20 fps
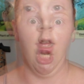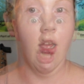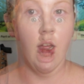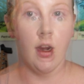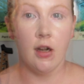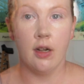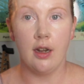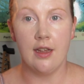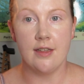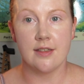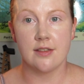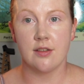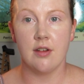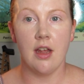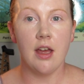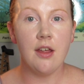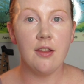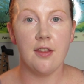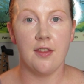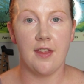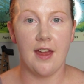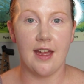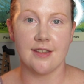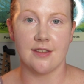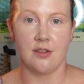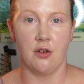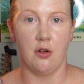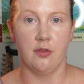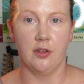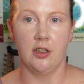Alright, so now that that's
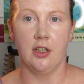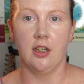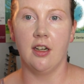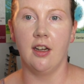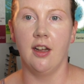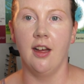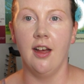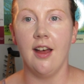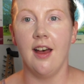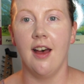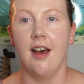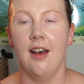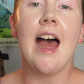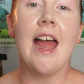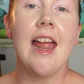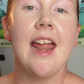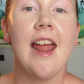over, I